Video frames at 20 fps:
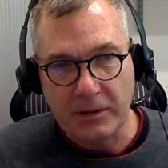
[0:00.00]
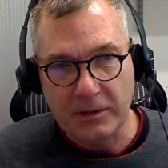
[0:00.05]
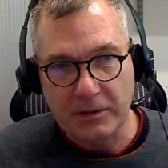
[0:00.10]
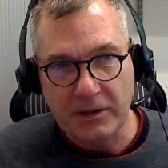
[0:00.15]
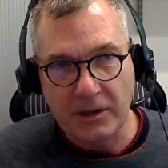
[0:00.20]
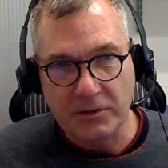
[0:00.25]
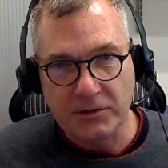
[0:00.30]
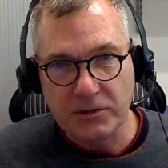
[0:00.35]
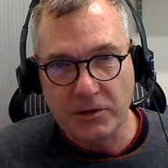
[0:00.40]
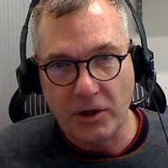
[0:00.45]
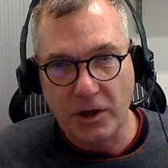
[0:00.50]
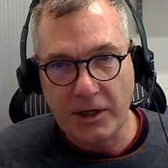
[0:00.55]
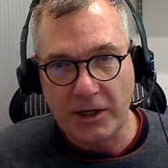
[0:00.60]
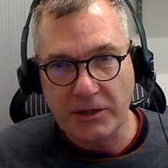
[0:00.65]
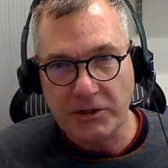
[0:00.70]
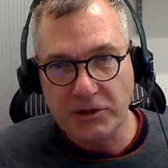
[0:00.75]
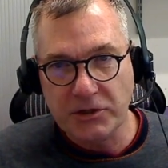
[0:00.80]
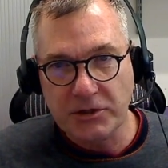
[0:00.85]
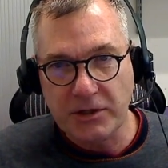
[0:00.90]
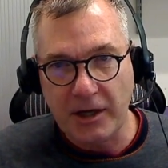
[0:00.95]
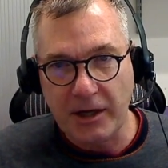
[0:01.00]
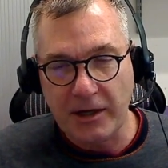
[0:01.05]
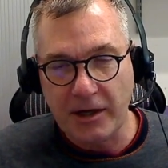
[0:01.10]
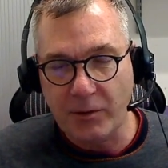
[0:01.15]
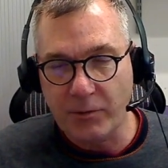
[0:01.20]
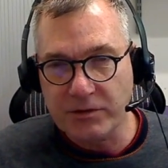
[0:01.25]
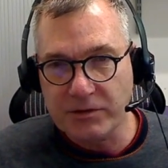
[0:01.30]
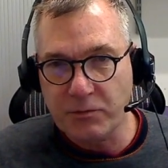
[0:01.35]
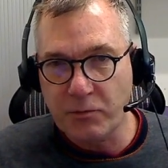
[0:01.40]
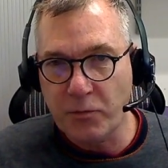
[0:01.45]
King's College, and I
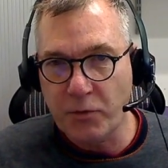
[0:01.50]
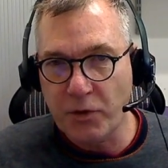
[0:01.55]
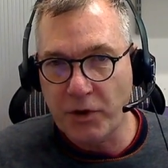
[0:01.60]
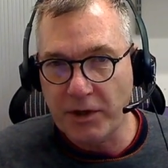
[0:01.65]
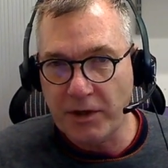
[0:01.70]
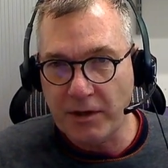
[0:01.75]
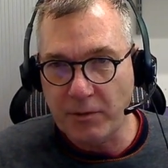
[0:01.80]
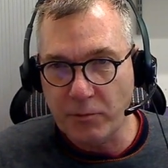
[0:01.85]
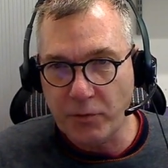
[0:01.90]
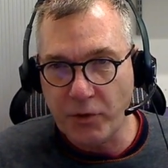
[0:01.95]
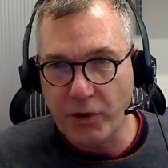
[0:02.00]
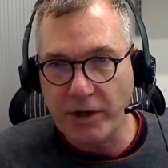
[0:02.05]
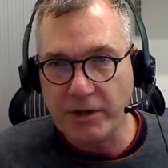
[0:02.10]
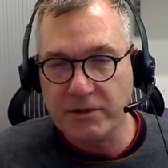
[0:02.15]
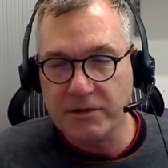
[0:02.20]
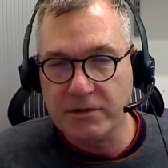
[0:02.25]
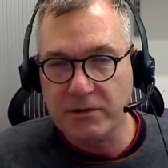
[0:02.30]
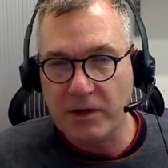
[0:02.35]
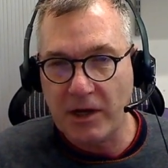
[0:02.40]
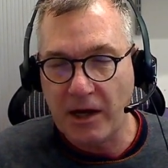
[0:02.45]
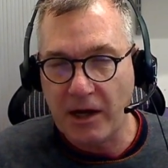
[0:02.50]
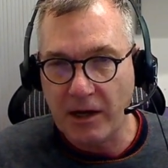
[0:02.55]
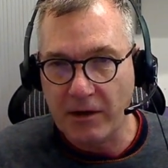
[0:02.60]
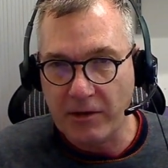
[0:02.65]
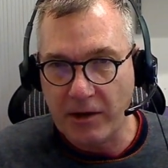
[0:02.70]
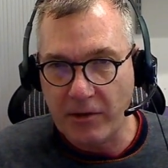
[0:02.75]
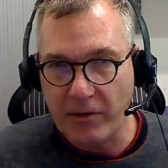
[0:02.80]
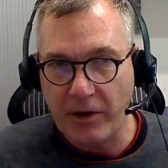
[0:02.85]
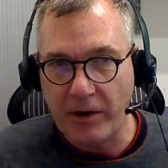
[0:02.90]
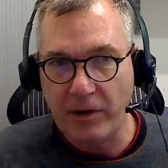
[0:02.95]
was pretty impressed how
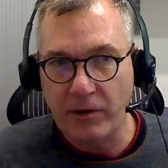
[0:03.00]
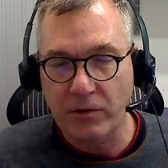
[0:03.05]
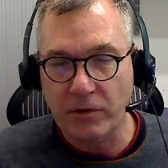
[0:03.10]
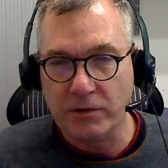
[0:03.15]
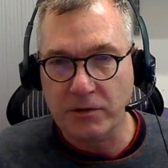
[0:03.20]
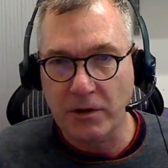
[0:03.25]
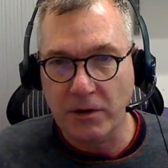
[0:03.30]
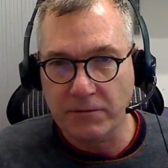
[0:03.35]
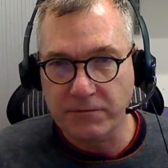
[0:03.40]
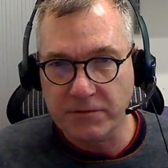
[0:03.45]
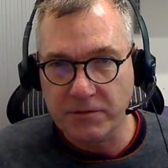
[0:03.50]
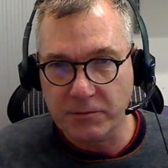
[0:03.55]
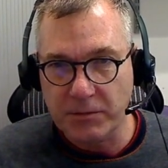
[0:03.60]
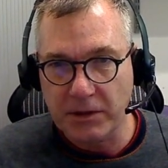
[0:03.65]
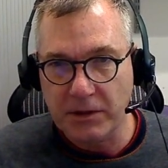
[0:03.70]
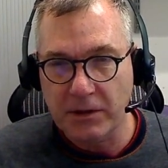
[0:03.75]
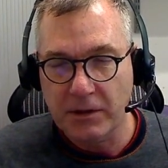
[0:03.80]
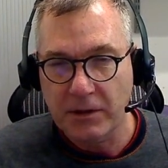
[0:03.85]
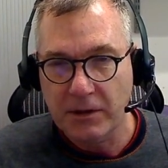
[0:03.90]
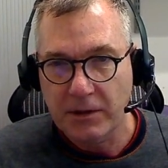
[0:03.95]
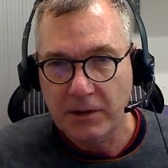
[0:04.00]
they looked after me.